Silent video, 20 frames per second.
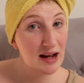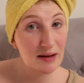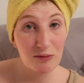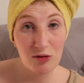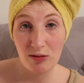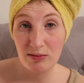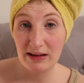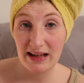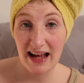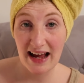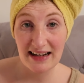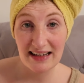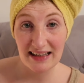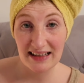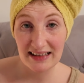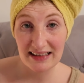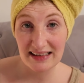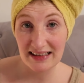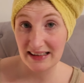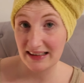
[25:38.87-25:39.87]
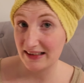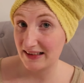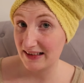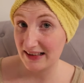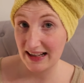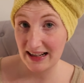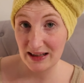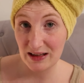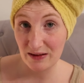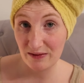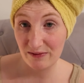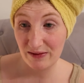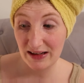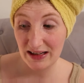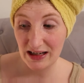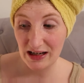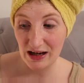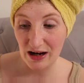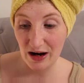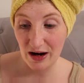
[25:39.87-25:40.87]
probably edit this
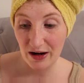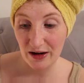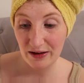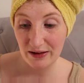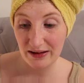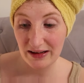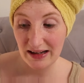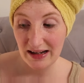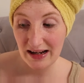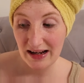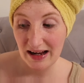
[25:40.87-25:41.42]
video.